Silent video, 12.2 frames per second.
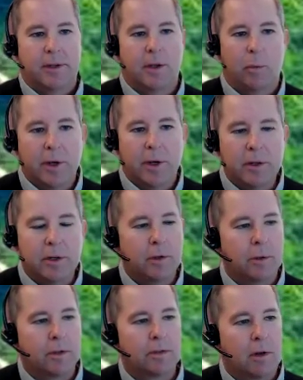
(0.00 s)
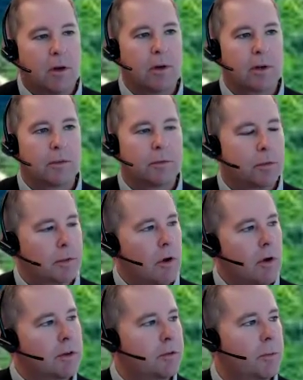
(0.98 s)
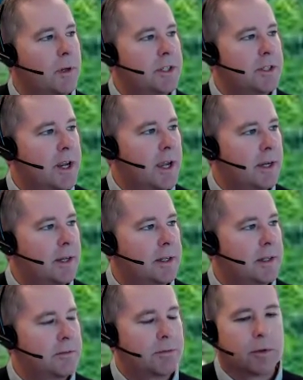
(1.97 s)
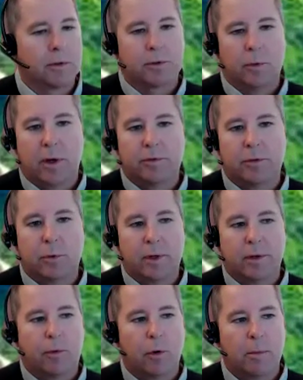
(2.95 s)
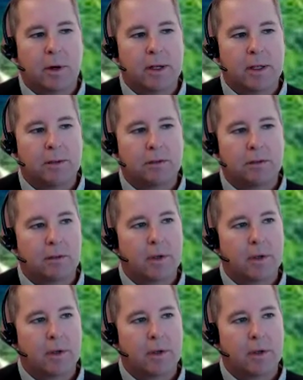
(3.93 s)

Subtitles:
You know, we knew as long as we stayed in it for 12 to 24 months,